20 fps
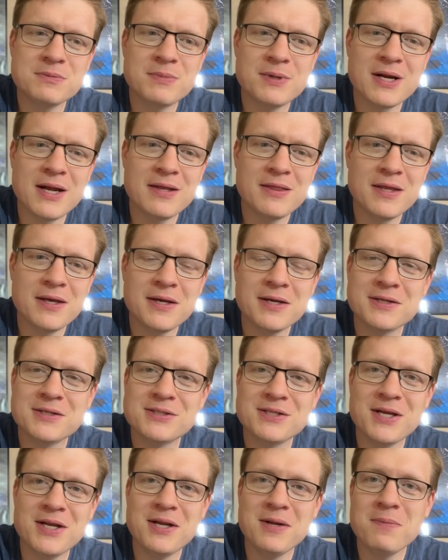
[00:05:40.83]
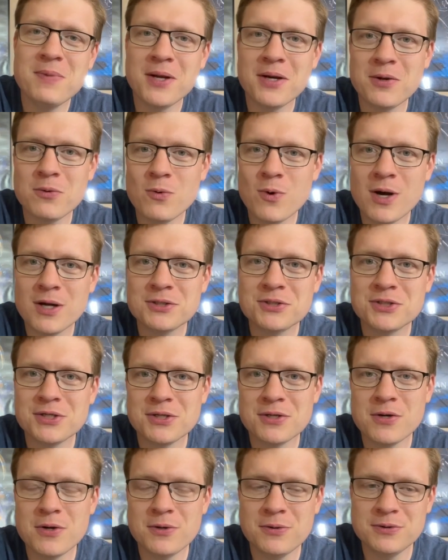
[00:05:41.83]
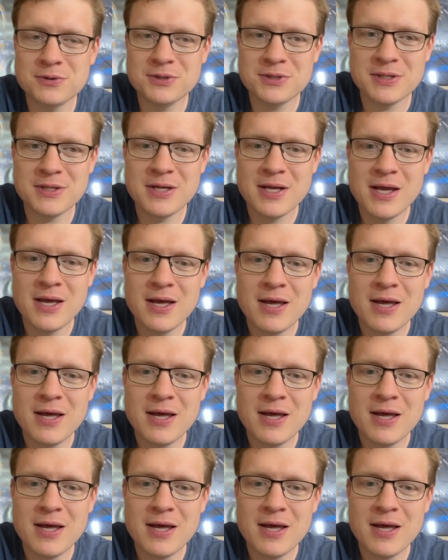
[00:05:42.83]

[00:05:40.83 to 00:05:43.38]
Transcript: But I think as anybody watching knows, and